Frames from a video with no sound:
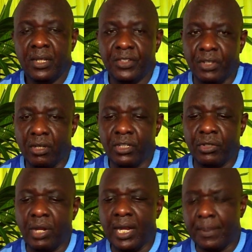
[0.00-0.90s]
It's going
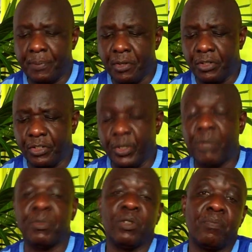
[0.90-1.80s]
to help you to
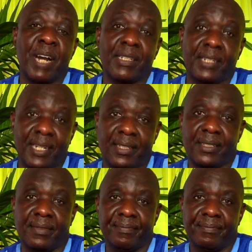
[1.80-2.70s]
remove bad luck.
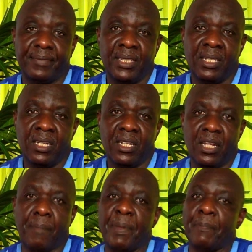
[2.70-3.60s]

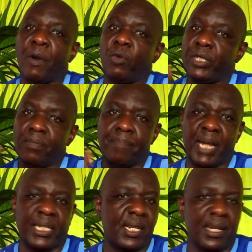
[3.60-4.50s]
There are people with the
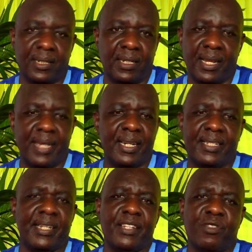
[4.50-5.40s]
bad luck.
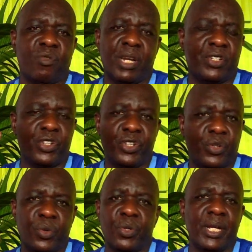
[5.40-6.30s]
Anything you want to
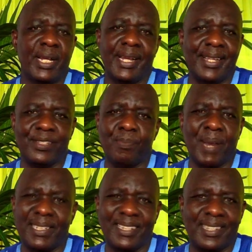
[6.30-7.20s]
do is
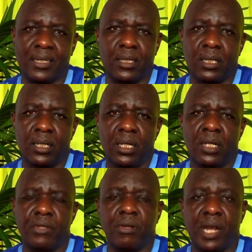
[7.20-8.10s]
bad luck.
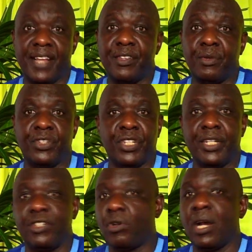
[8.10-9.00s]
You can use
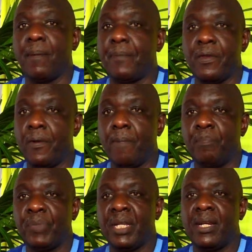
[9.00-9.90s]
it to help you,
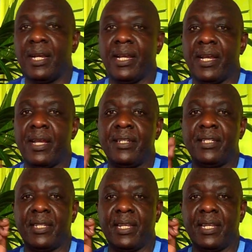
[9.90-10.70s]
and